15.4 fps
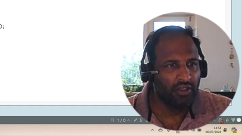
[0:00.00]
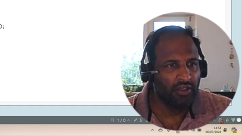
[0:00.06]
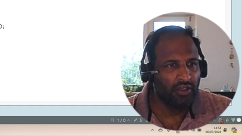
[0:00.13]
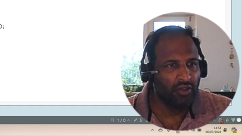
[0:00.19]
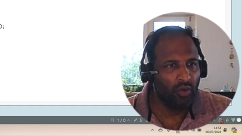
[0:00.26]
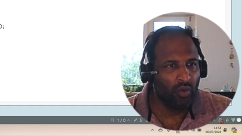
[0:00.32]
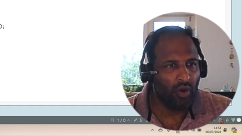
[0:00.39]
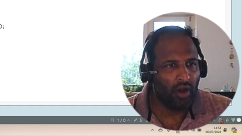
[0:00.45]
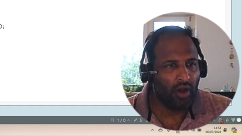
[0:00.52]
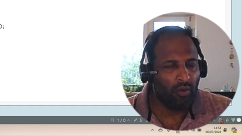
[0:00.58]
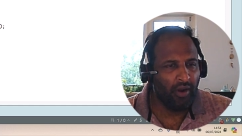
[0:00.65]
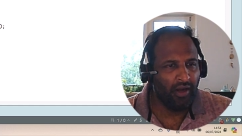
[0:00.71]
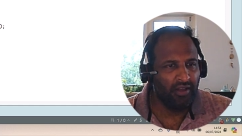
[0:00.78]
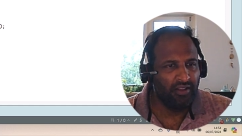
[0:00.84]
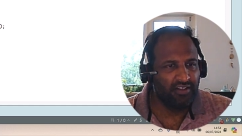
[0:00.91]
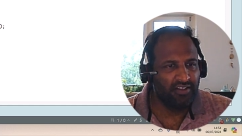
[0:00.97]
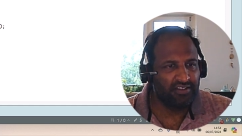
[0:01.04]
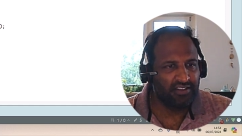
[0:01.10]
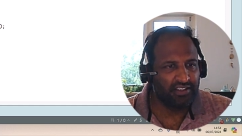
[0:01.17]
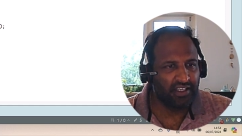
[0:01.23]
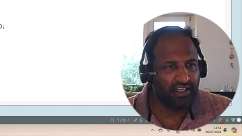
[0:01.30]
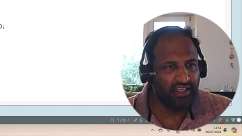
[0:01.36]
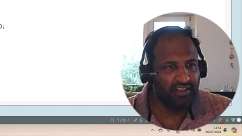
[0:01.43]
To avoid this
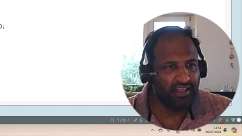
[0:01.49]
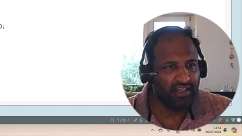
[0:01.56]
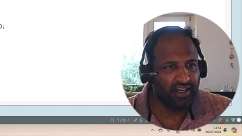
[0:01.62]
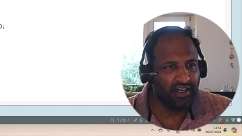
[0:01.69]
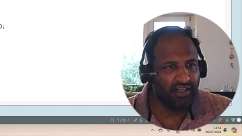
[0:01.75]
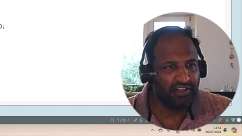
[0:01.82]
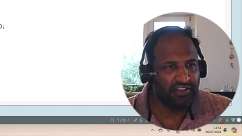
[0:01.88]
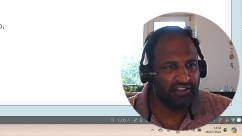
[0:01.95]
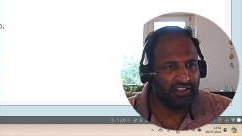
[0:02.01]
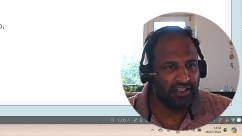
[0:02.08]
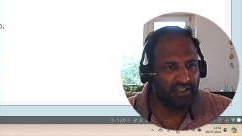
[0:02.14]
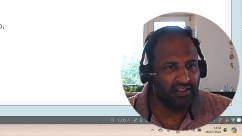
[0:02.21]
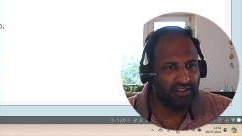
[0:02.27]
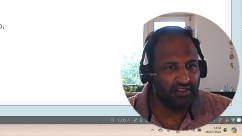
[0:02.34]
checking the condition